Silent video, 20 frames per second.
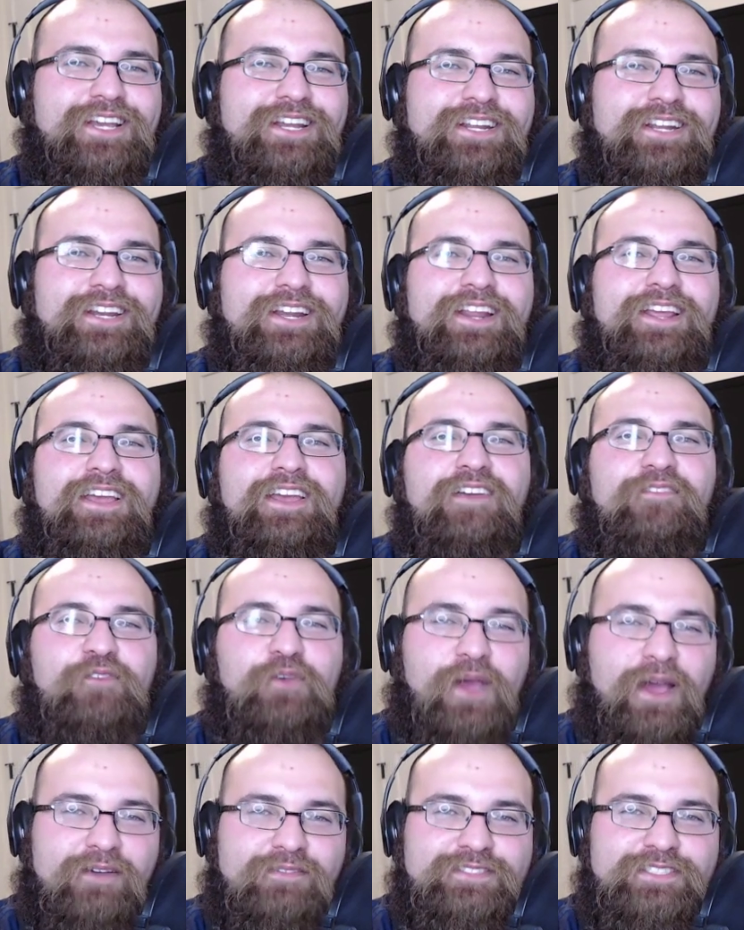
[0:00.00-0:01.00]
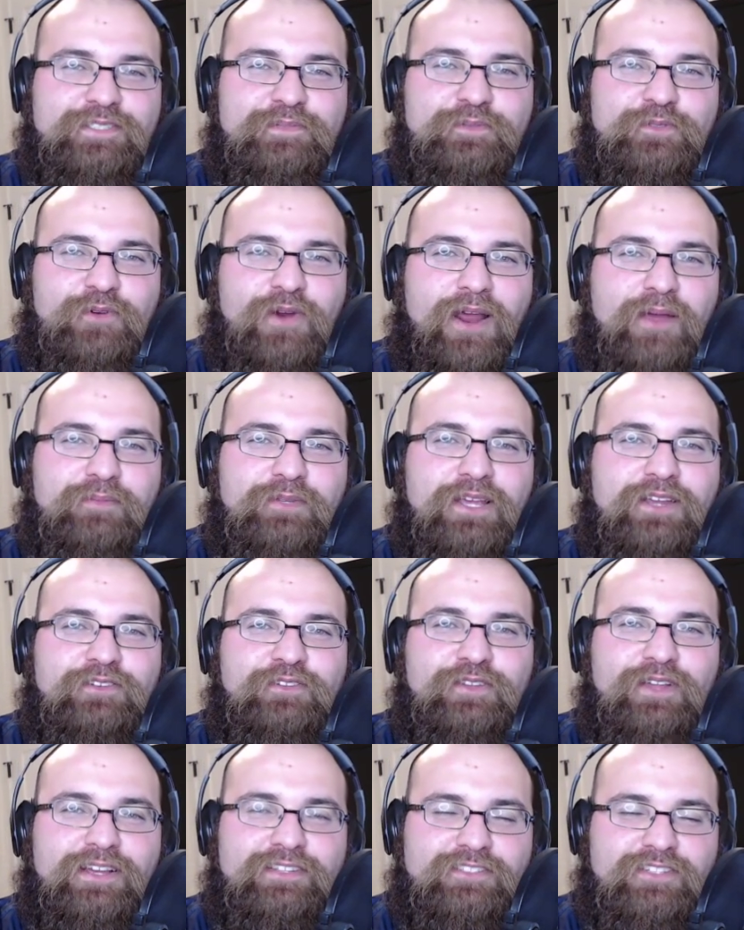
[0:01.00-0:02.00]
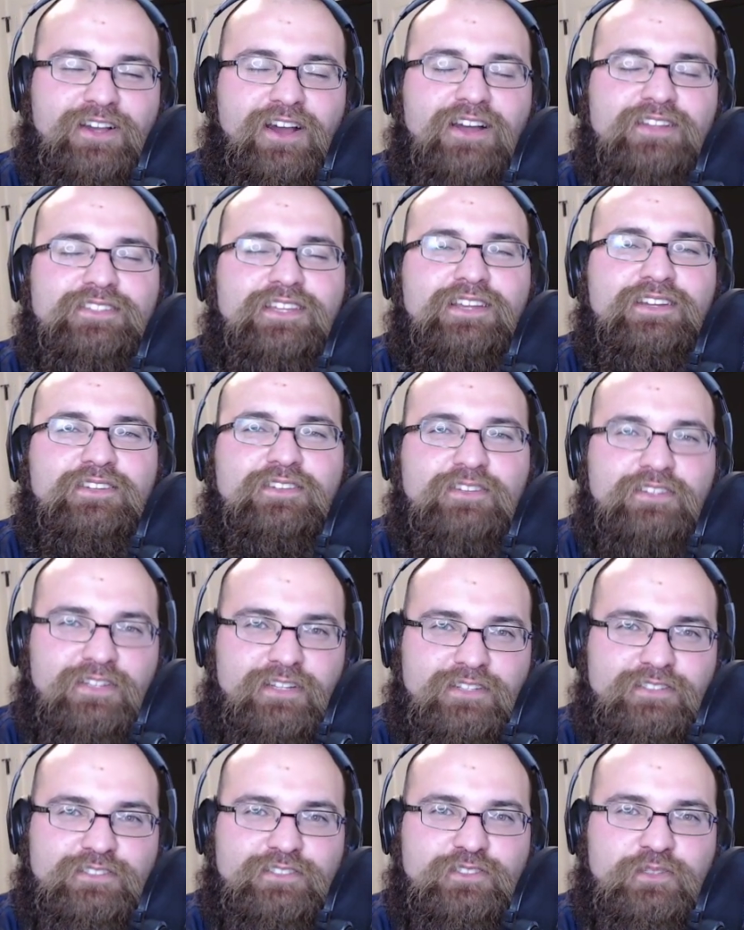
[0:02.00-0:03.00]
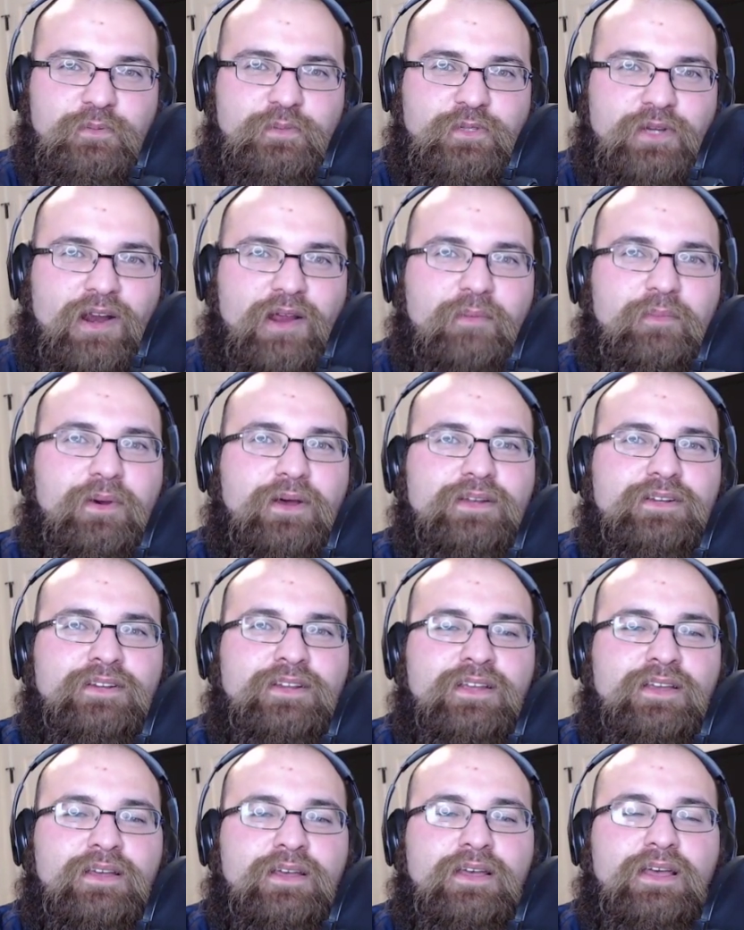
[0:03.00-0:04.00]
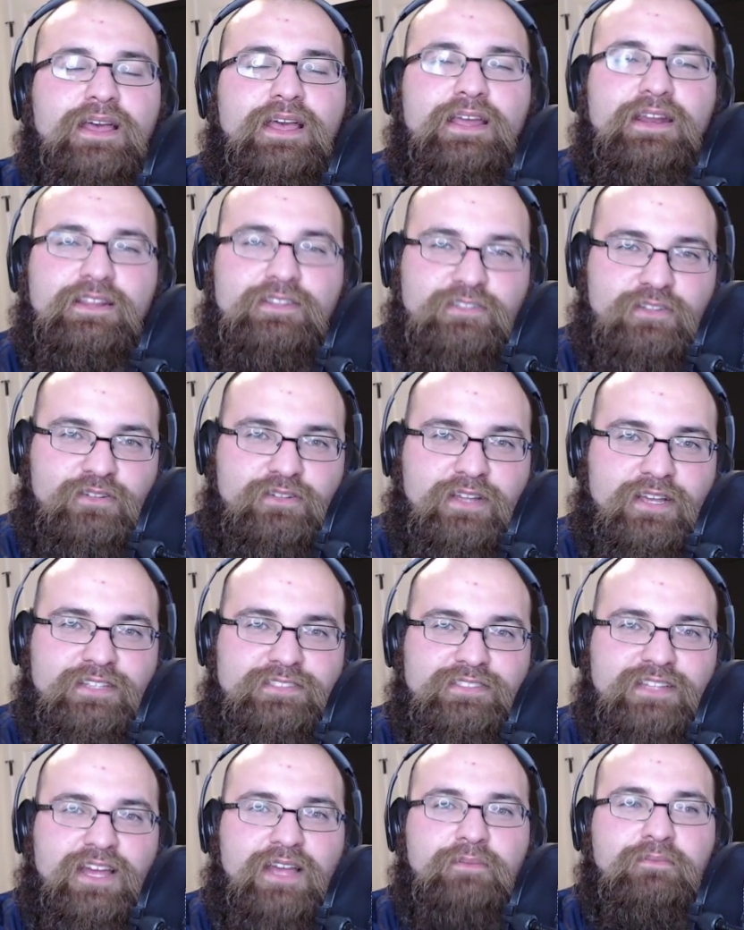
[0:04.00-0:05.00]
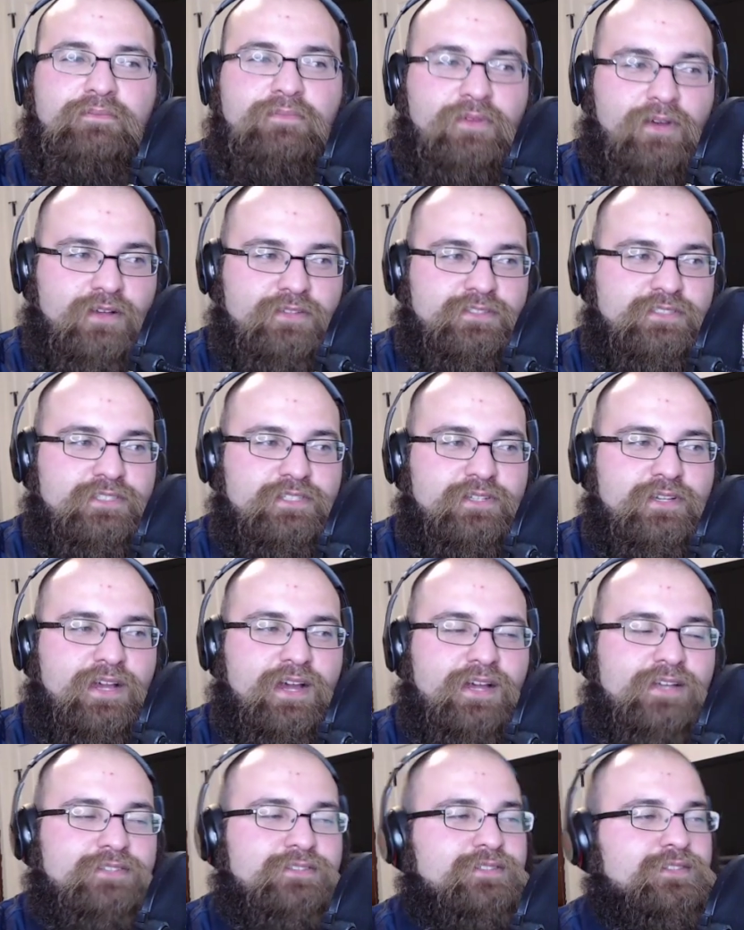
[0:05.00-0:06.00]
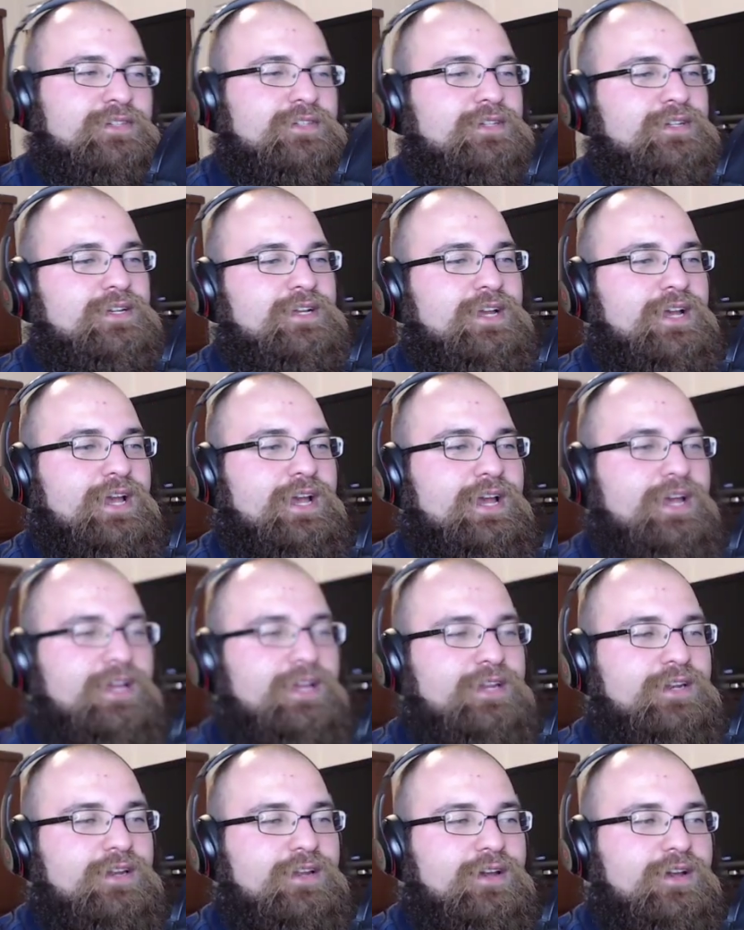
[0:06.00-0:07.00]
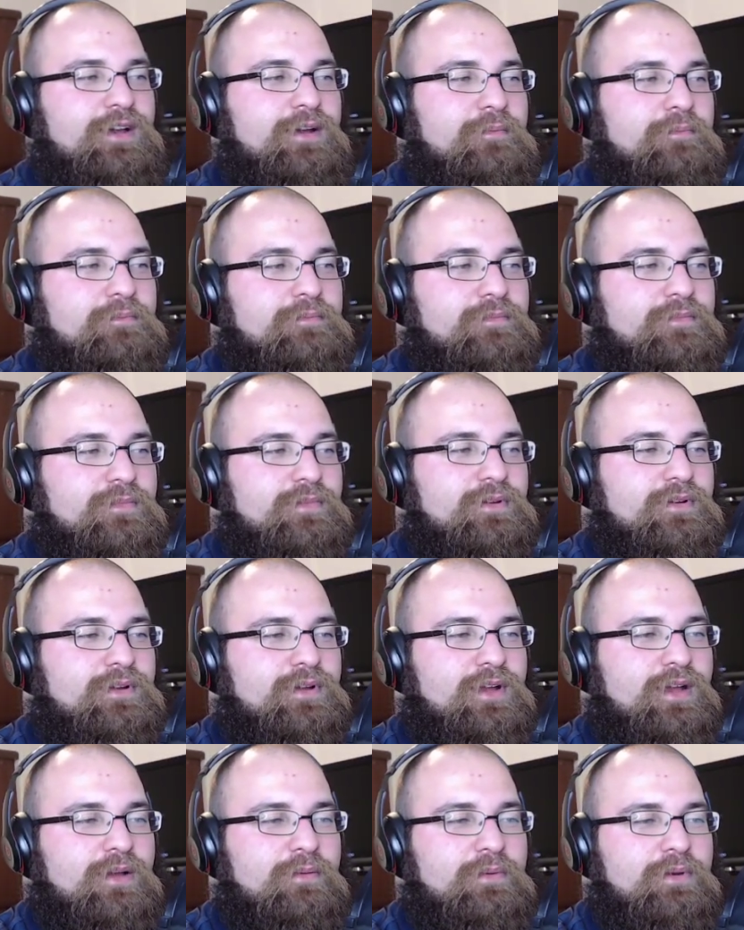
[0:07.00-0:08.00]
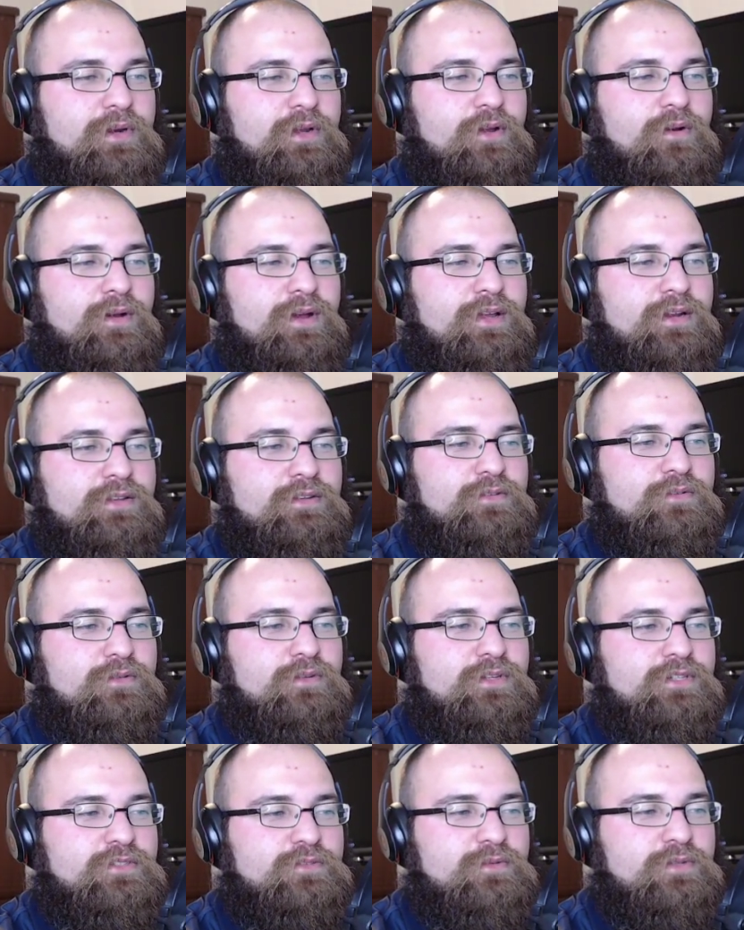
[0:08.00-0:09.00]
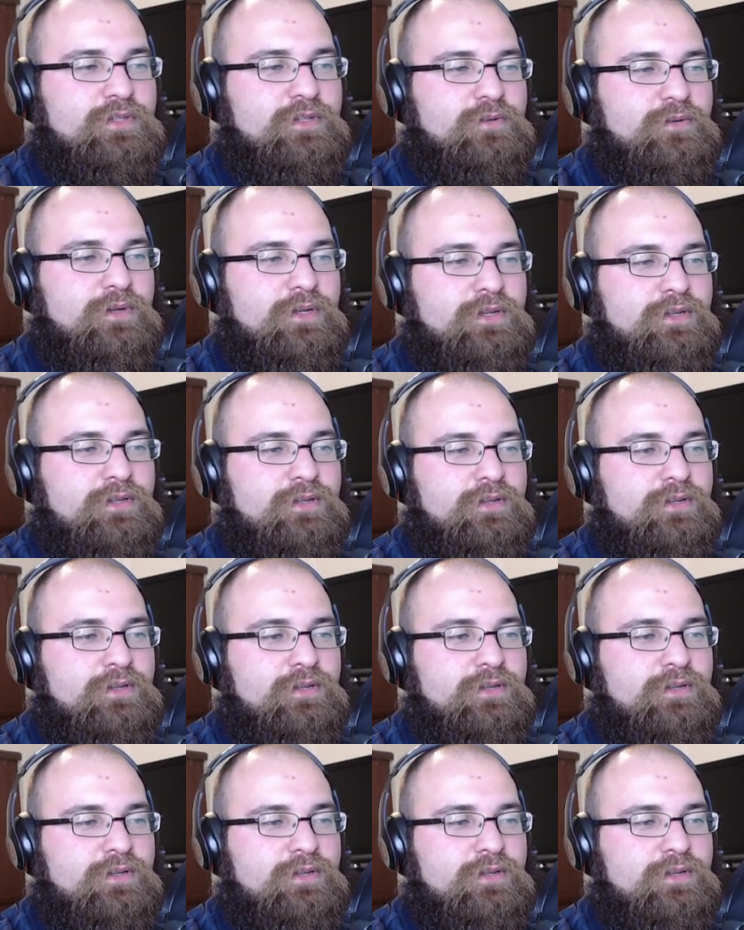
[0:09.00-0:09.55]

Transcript: it. If you haven't subscribed yet and you like the content, click the subscribe button. And until next time, I'll see you guys. And I'm going to go ahead and do this really quick.